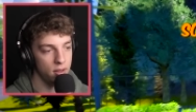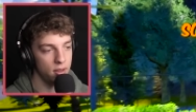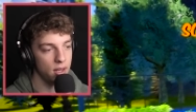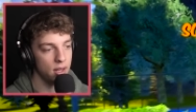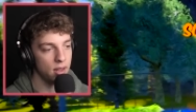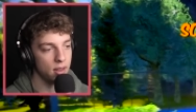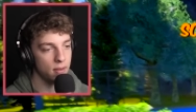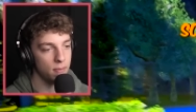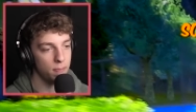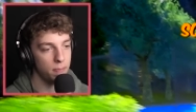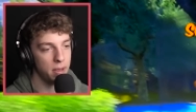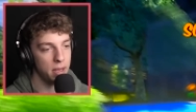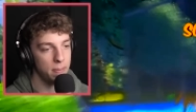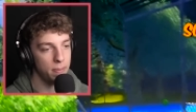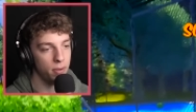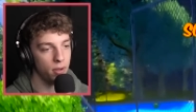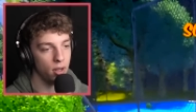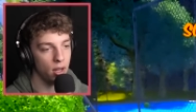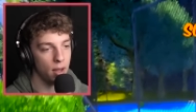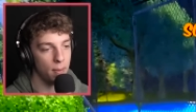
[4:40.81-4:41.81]
Looks like some
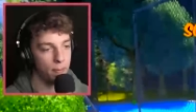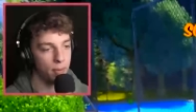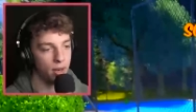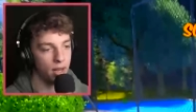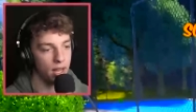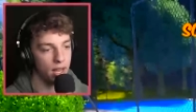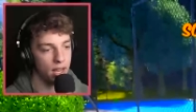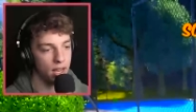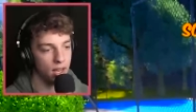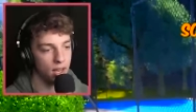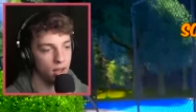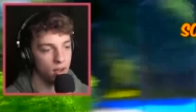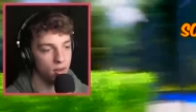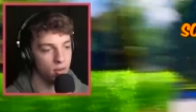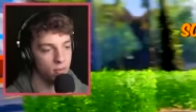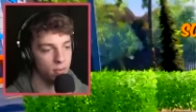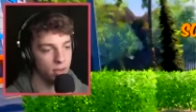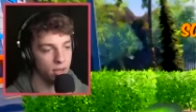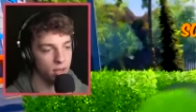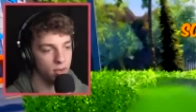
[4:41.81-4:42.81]
people are playing.
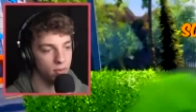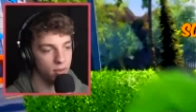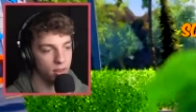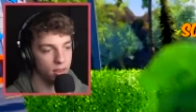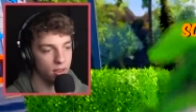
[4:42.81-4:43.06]
Oh my,